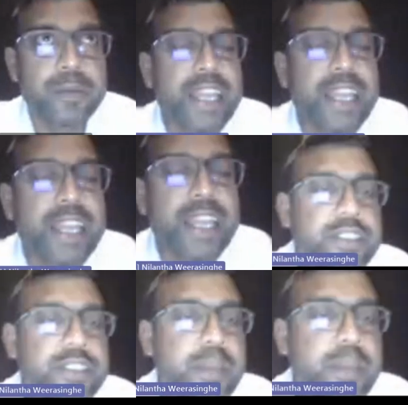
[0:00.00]
financial
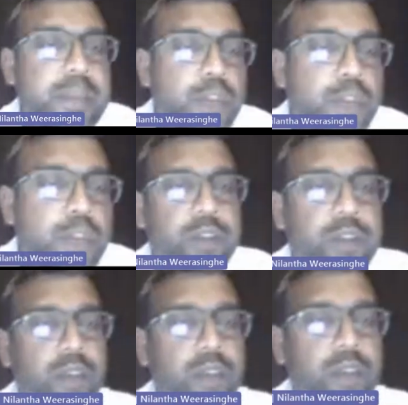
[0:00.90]
statements are true and
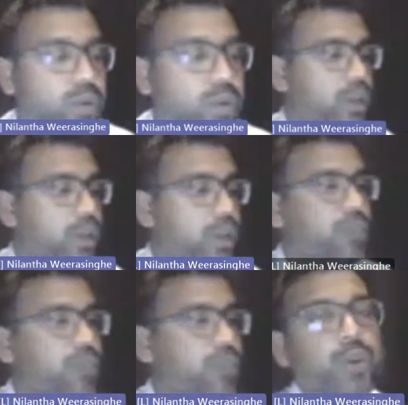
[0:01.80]
fair. For